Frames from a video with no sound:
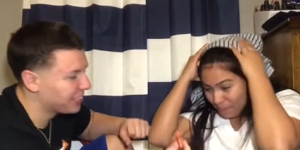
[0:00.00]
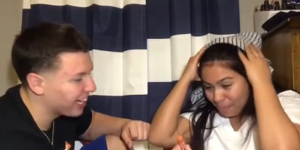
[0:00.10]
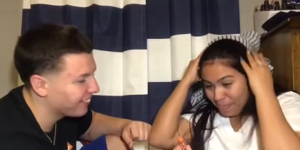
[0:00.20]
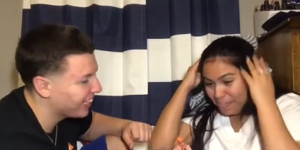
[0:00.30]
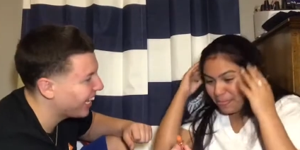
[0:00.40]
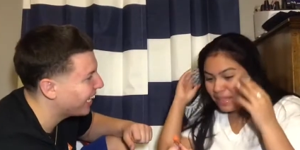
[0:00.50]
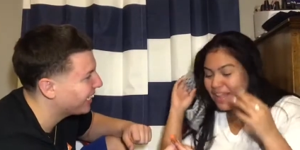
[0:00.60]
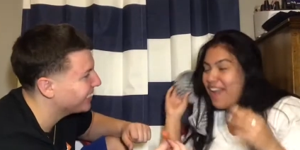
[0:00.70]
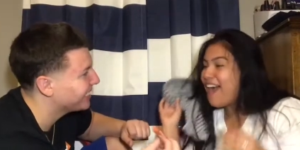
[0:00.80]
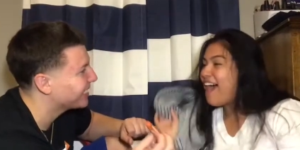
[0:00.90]

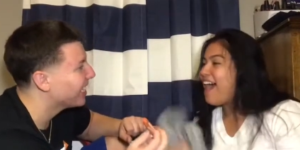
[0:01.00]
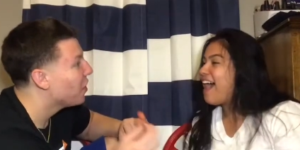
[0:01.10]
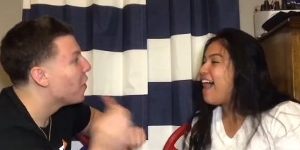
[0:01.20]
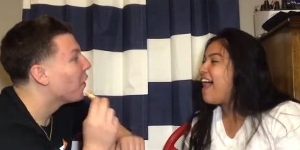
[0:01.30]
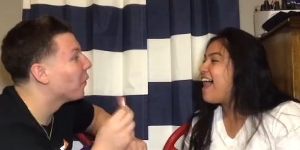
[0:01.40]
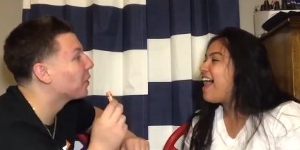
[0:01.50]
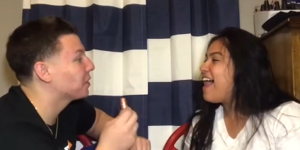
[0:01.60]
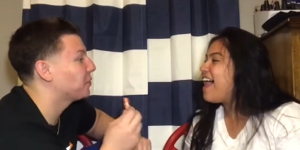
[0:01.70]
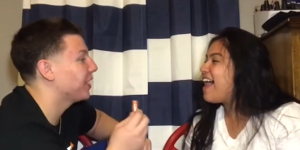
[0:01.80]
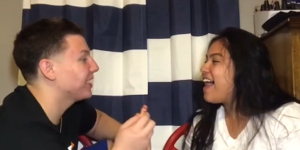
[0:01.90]
Speaker 1: dumbass. Orange
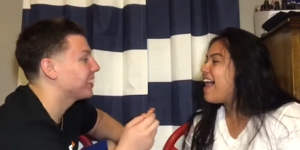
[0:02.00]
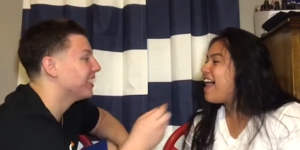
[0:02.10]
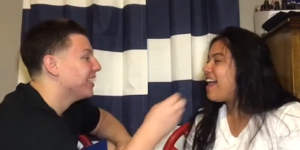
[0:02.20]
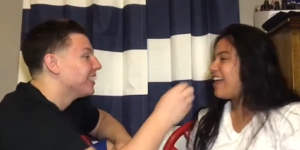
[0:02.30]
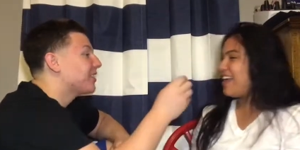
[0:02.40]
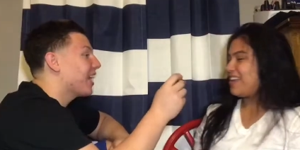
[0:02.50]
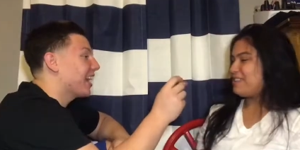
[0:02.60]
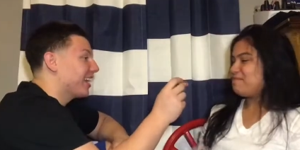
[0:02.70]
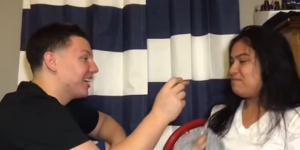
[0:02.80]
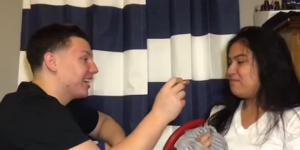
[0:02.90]
Fanta. Try
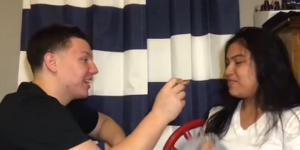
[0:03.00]
it.